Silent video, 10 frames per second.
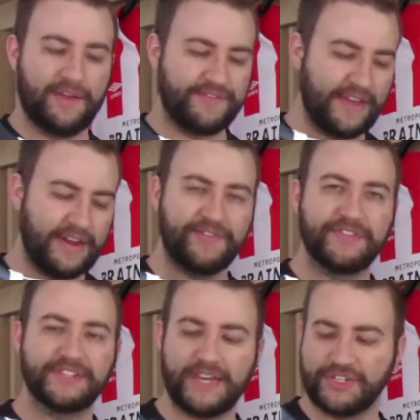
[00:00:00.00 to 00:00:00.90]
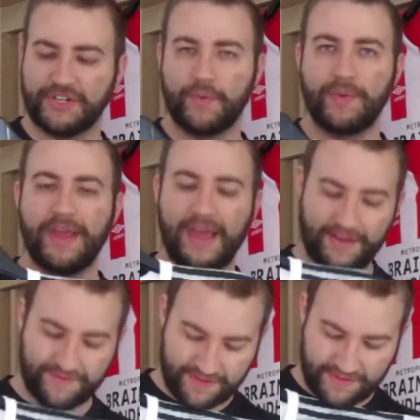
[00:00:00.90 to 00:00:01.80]
And finally for this section we
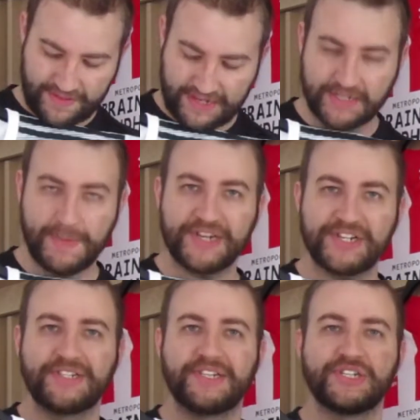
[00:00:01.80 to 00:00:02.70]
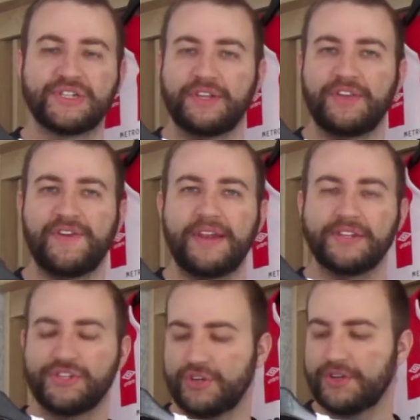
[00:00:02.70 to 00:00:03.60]
have the special edition
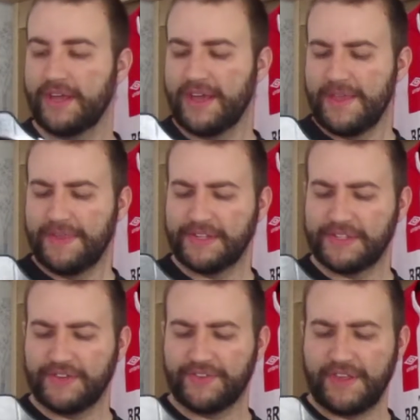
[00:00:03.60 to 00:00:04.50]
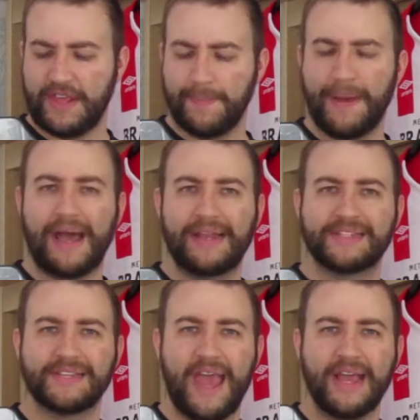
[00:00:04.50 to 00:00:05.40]
Juventus shirt. This is the
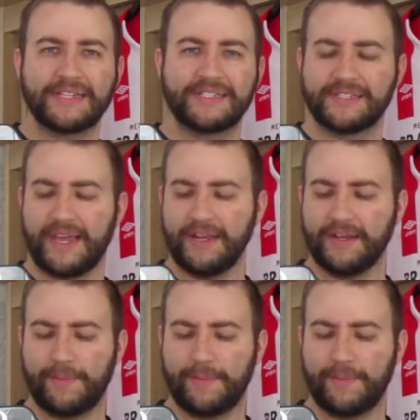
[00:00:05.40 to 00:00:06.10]
Palace X design.